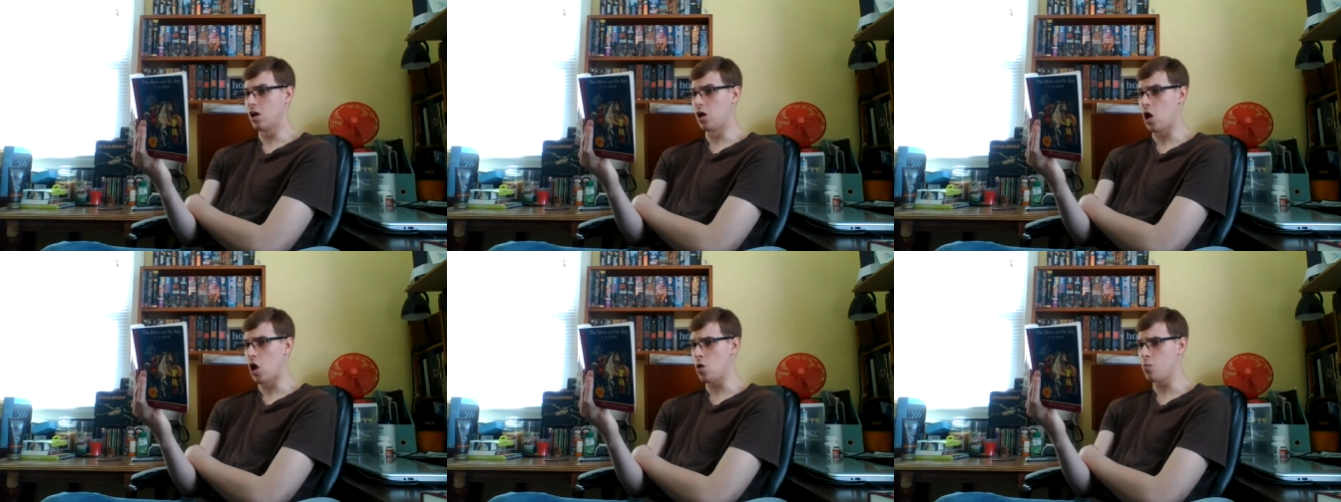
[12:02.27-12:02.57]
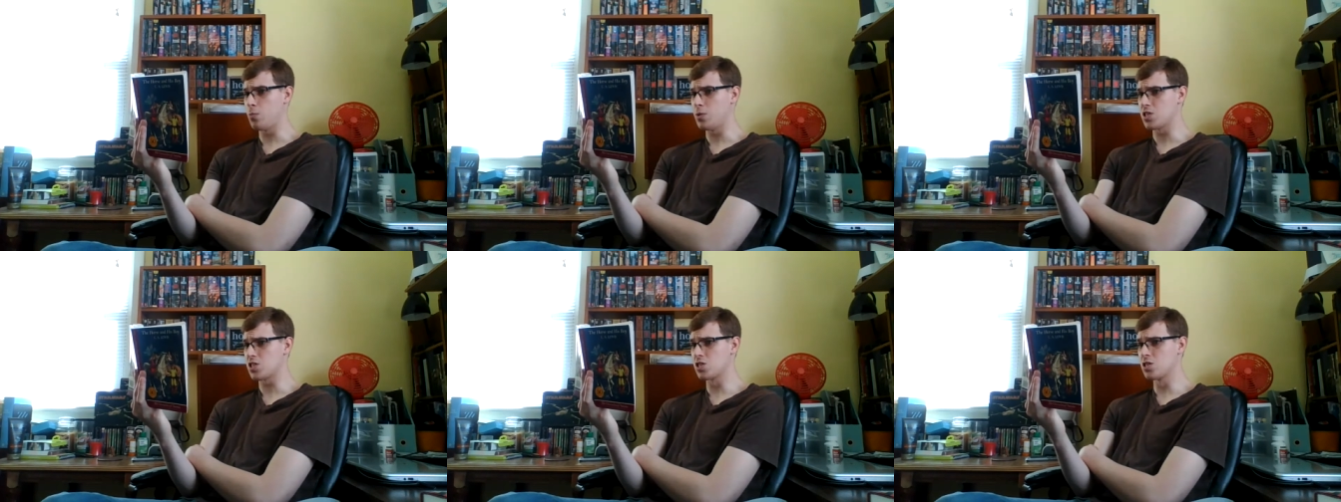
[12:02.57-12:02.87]

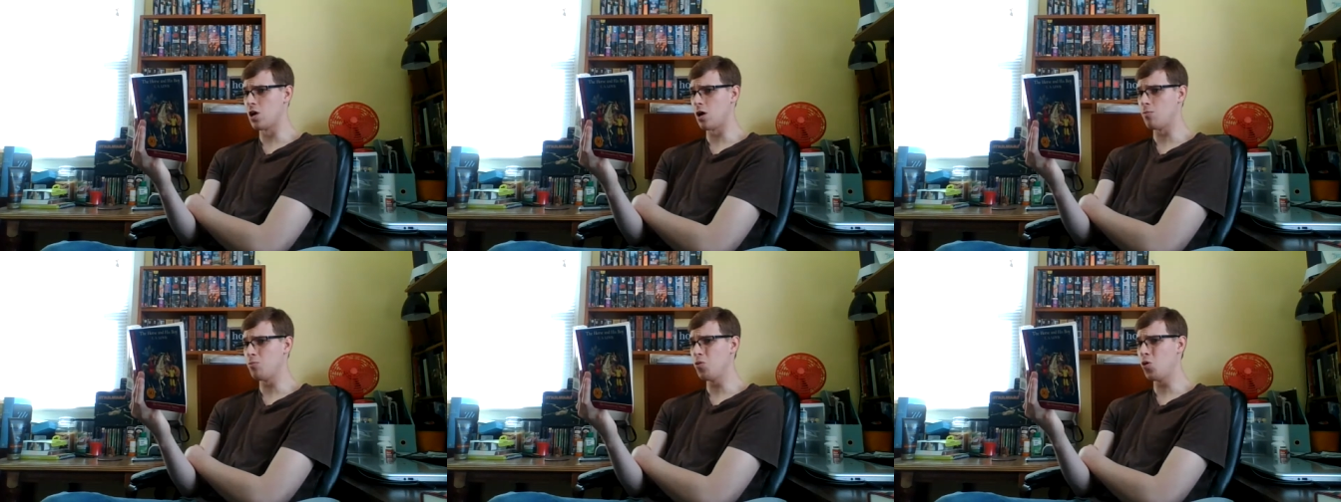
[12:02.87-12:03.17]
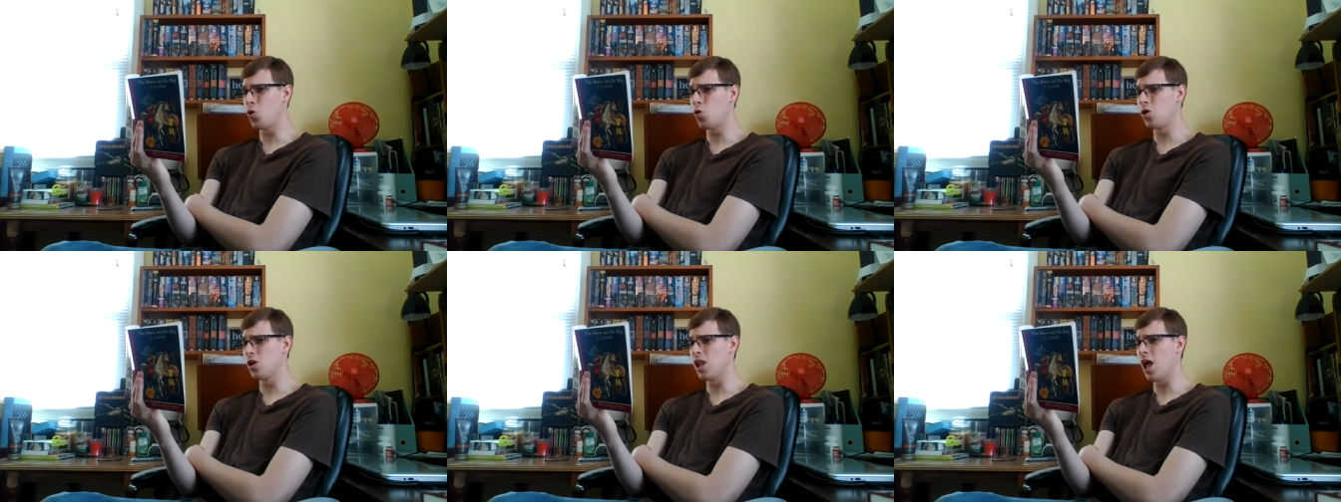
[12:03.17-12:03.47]
hope it's not
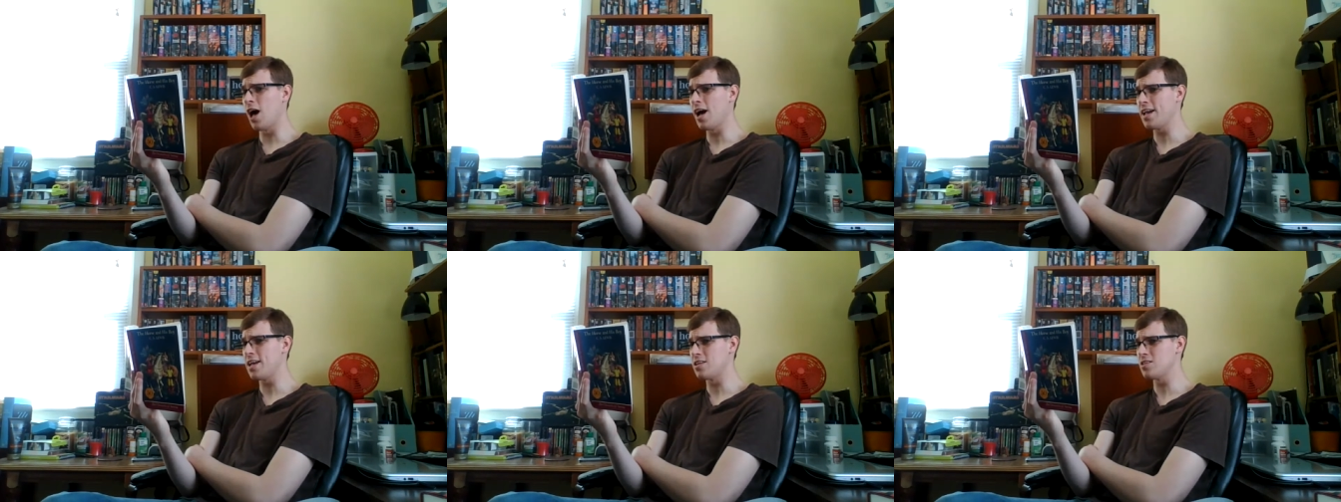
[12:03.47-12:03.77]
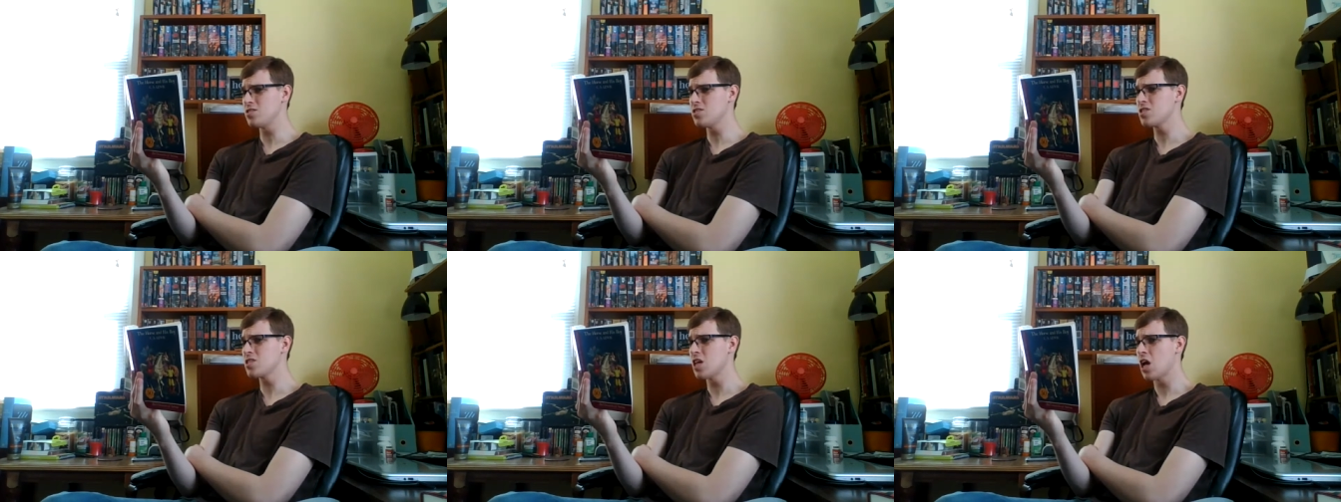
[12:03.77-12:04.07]
more
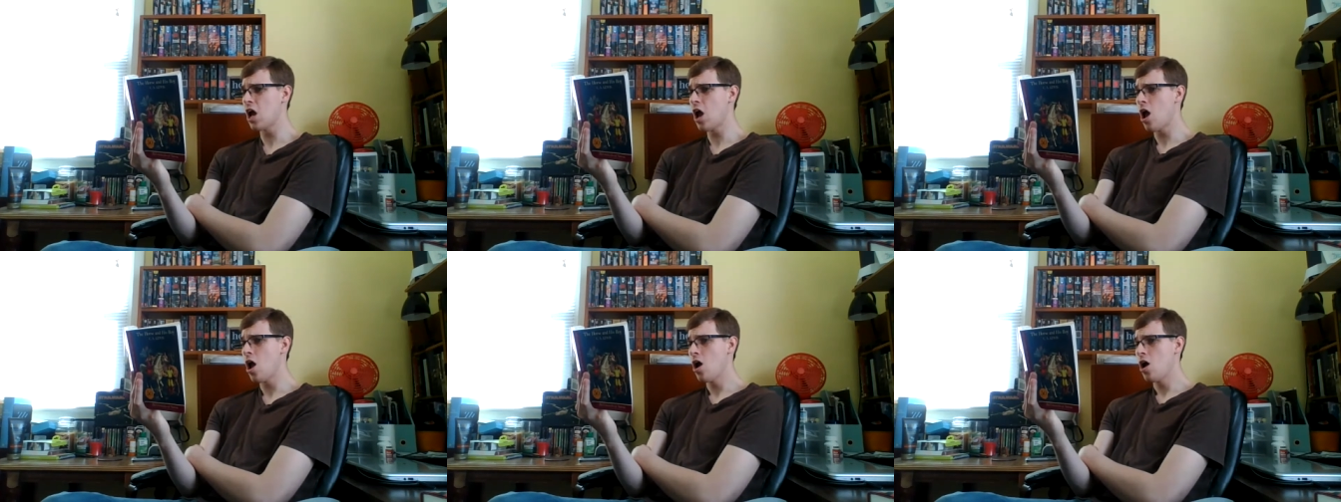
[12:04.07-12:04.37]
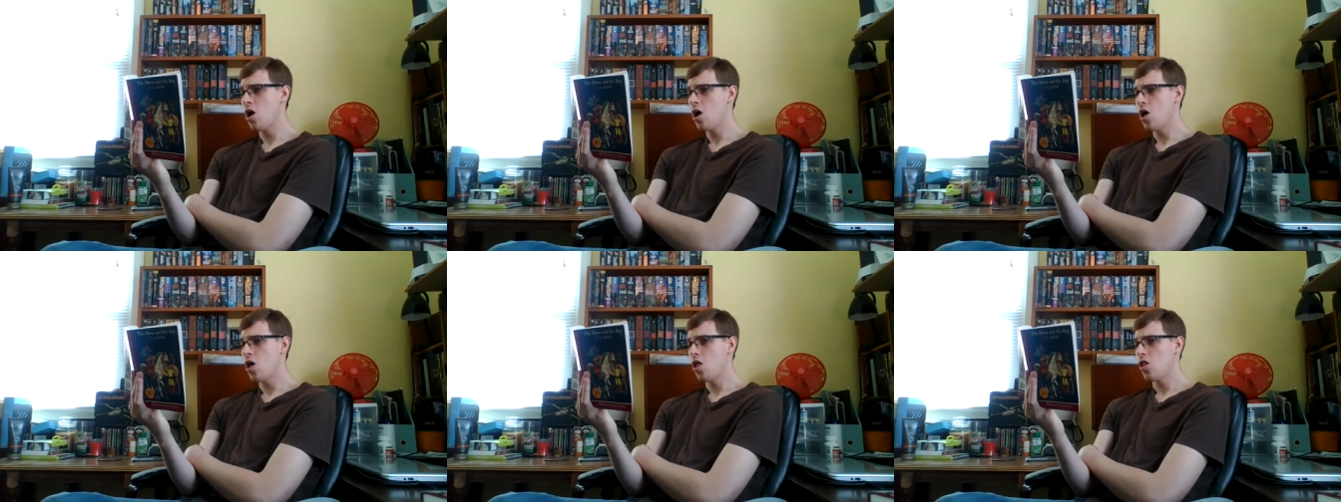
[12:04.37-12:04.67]
lions,
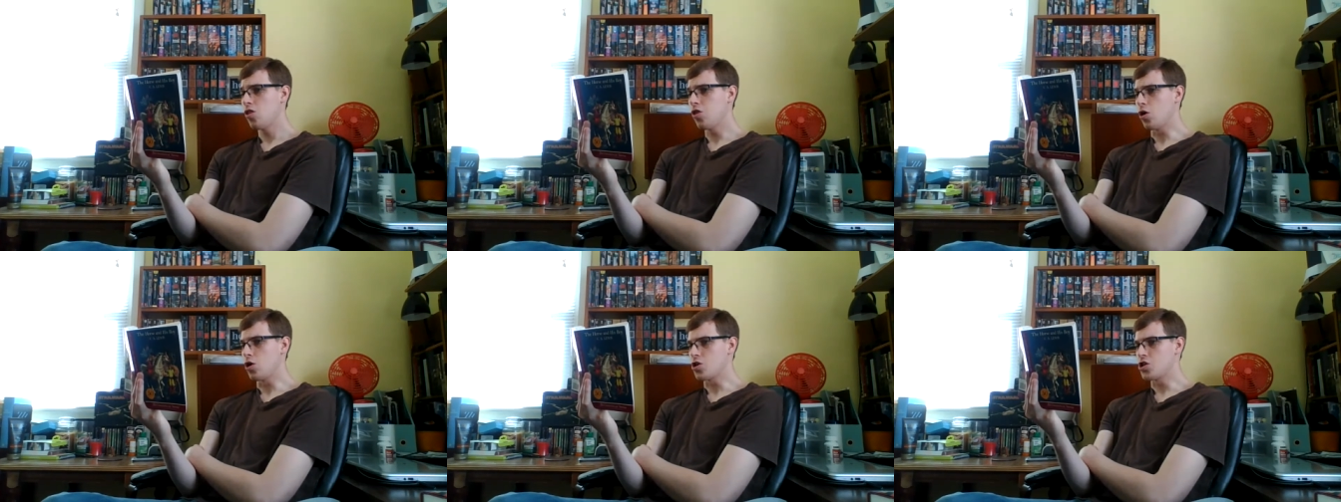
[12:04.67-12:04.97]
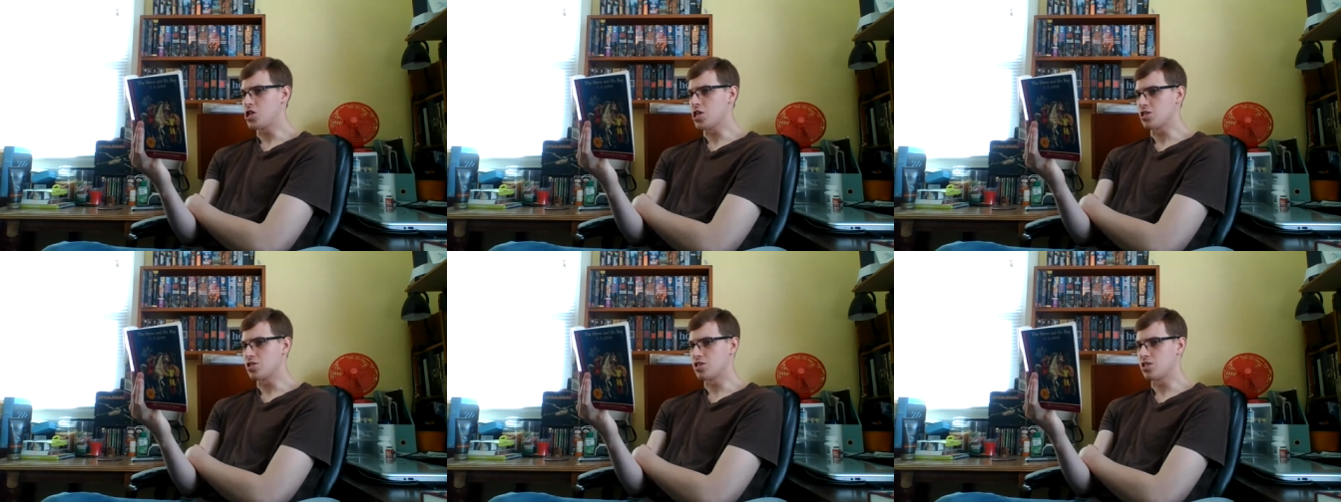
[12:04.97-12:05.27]
thought
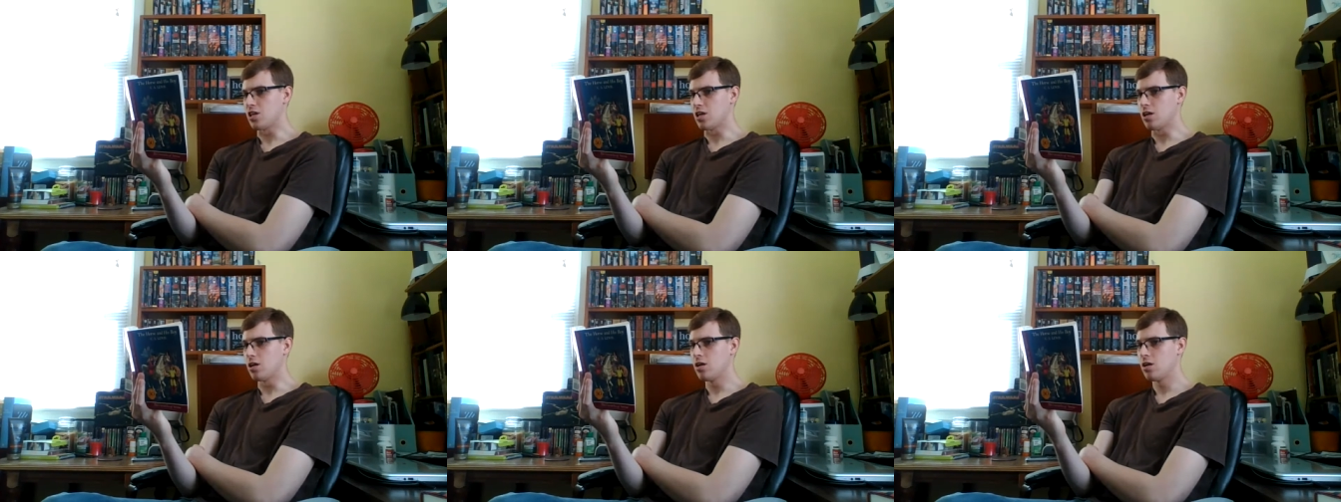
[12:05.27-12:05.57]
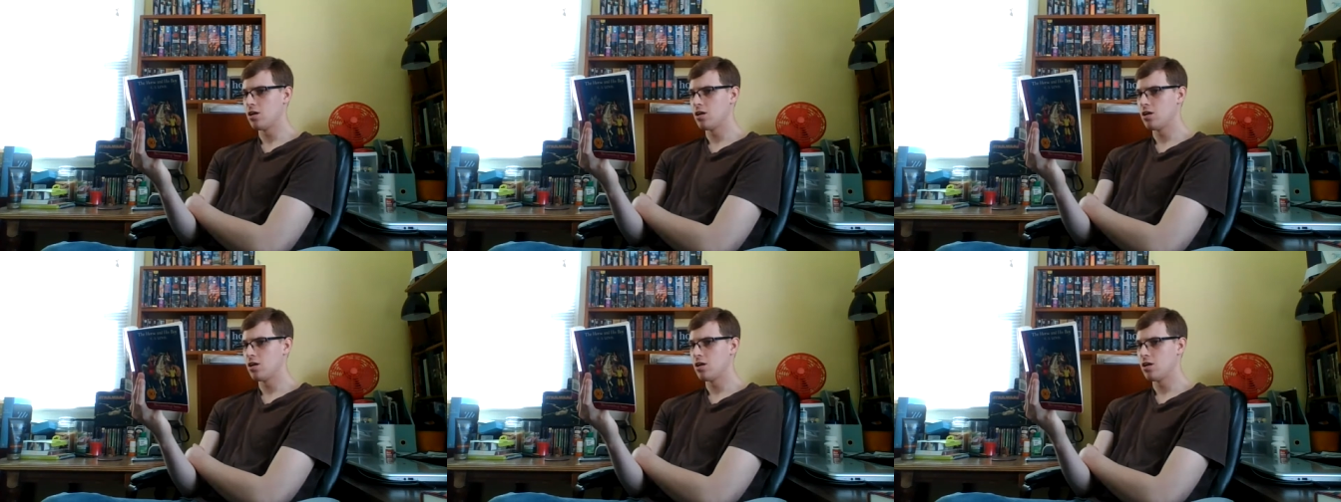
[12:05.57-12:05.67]
Shasta.